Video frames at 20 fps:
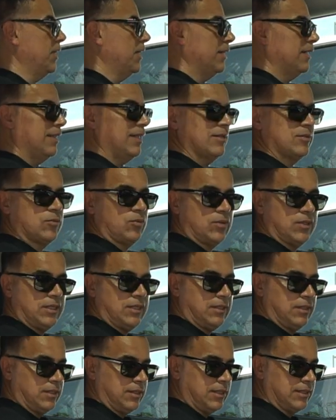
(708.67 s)
That's the
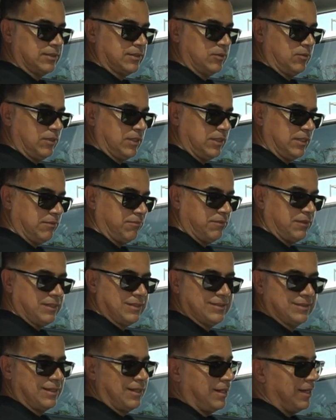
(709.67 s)
only
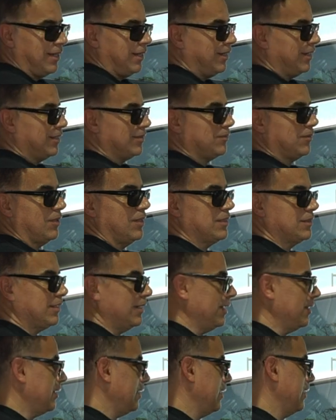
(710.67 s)
difference. As far as
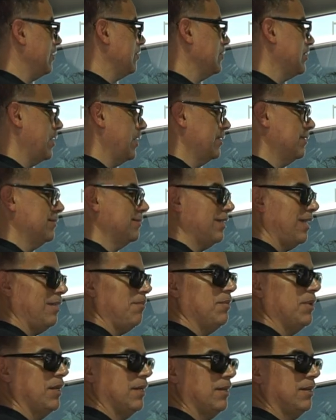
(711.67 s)
anything else,
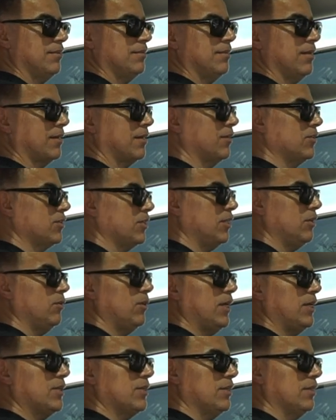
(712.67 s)
same is a
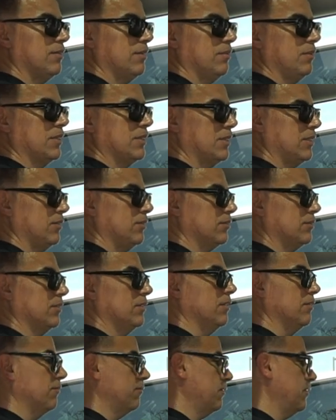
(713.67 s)
continuation of the materials in
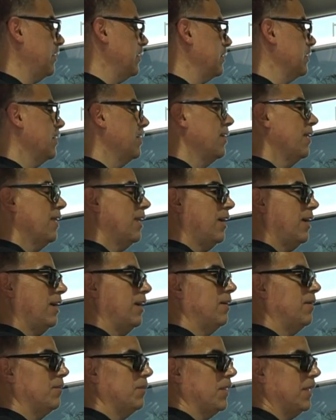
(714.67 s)
the front,
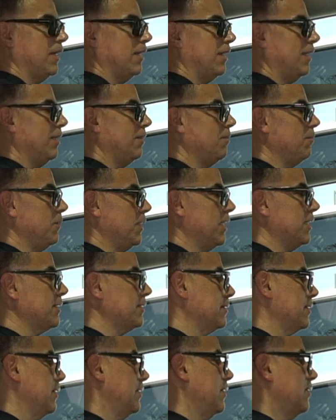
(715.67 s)
a
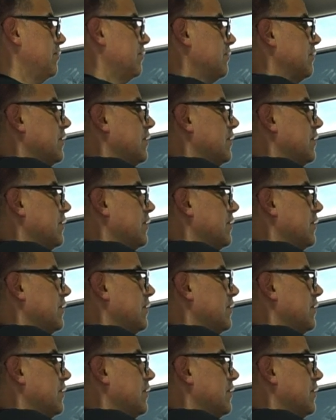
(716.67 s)
mix of